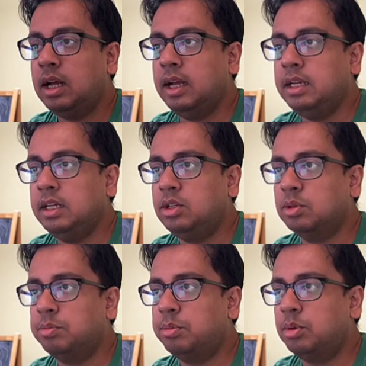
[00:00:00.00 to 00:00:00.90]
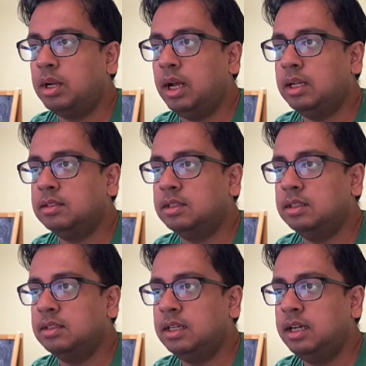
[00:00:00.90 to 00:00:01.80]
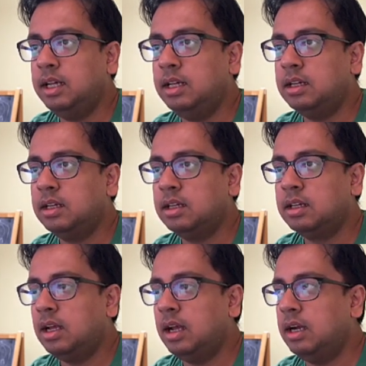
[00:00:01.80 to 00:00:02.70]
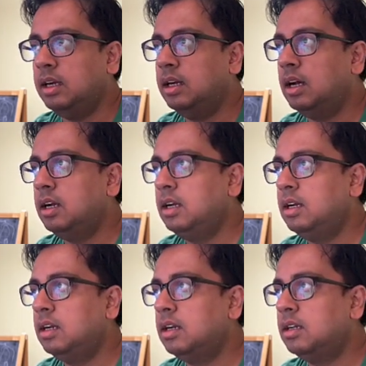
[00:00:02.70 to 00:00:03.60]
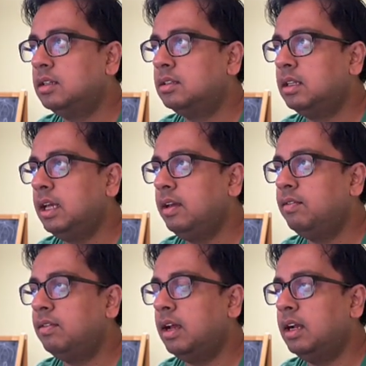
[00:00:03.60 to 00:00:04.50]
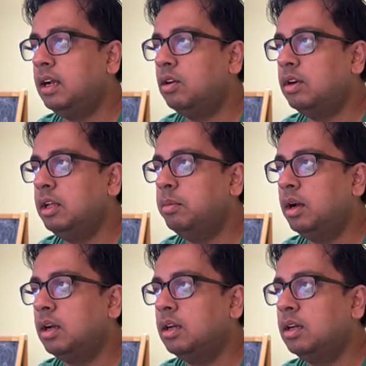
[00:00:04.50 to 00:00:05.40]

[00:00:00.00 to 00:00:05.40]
I need to put as descending and done save and now debug